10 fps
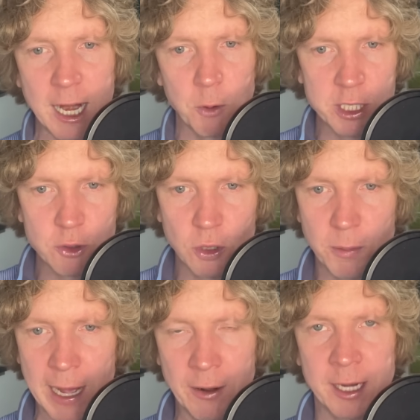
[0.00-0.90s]
I want to talk
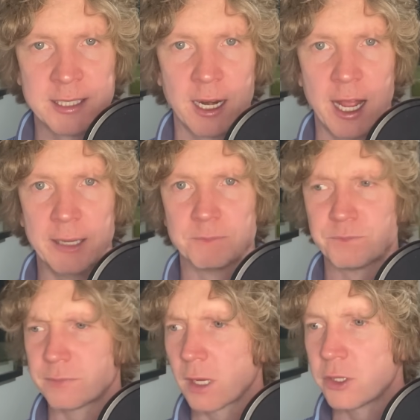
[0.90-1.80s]
about tonight.
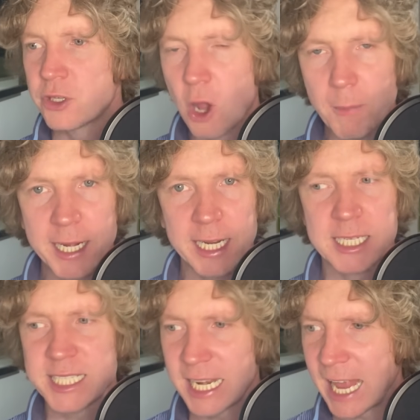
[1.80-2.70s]
Dominic
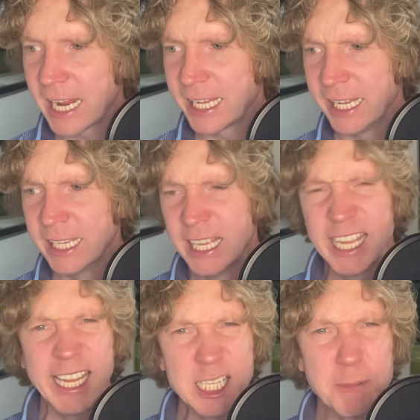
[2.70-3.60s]
Solanke.
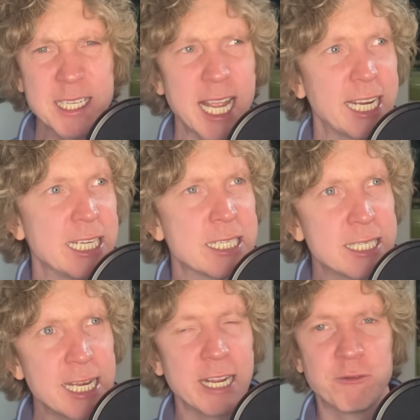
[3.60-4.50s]
He's been taking
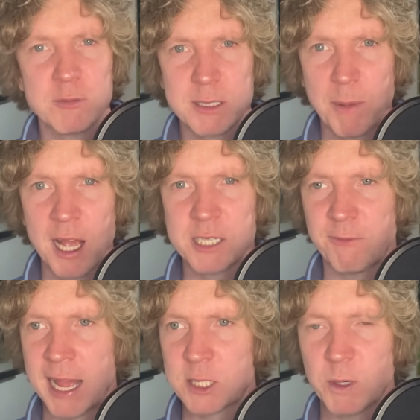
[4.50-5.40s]
stick from Spurs
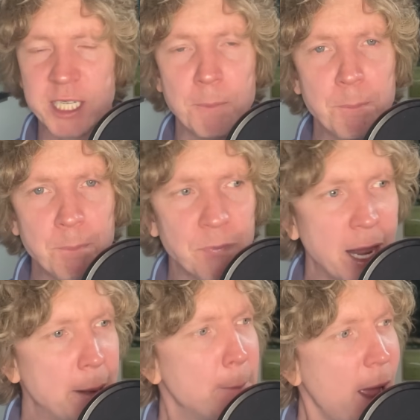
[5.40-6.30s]
fans, which
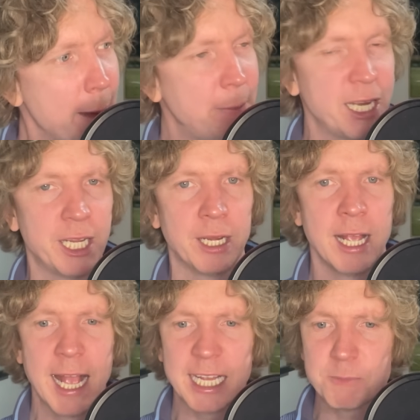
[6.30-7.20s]
in my opinion
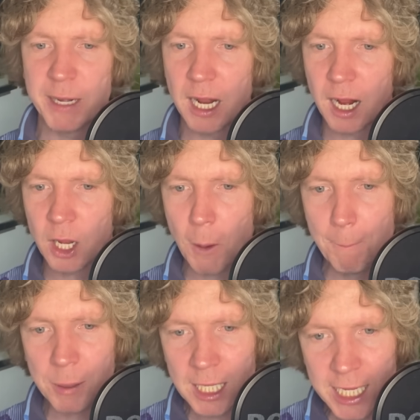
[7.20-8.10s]
has been
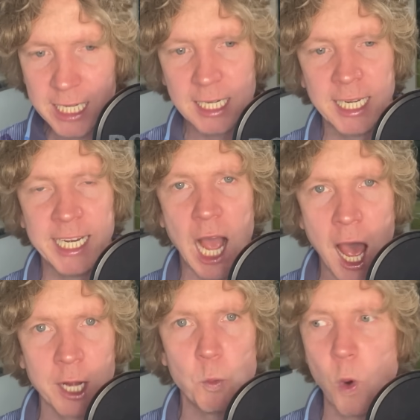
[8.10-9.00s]
completely
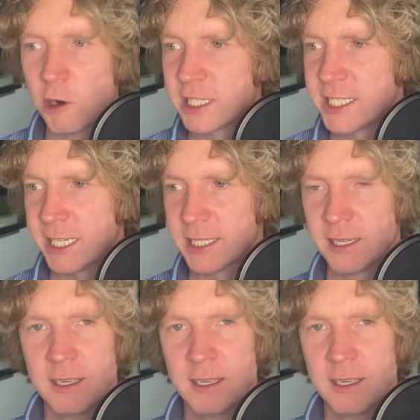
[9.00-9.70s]
unwarranted.